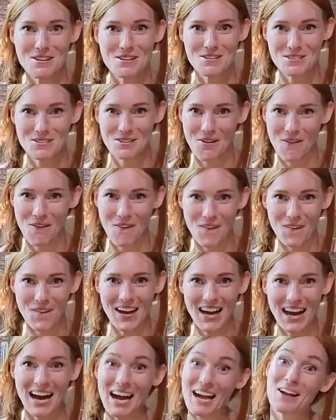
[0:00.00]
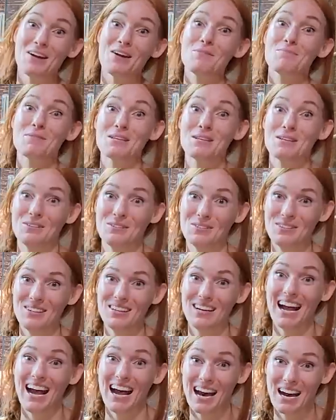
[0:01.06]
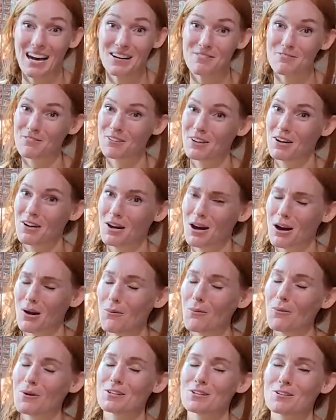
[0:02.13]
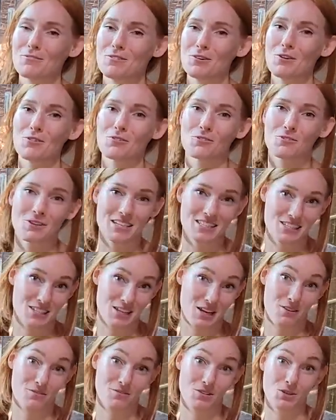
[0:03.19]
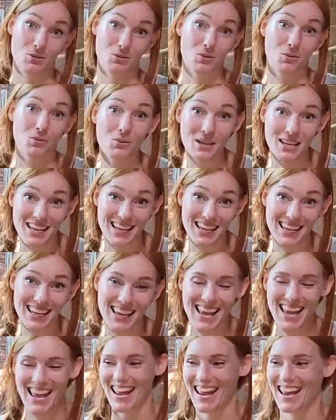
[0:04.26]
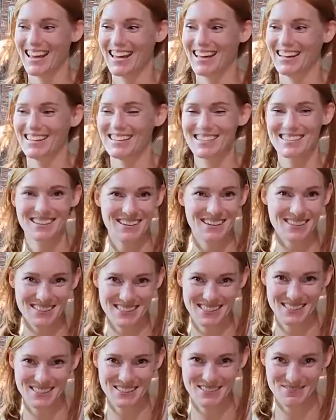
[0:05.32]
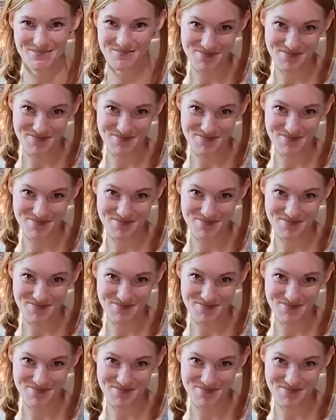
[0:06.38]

So I hope you have a wonderful rest of your week and I'll see you soon.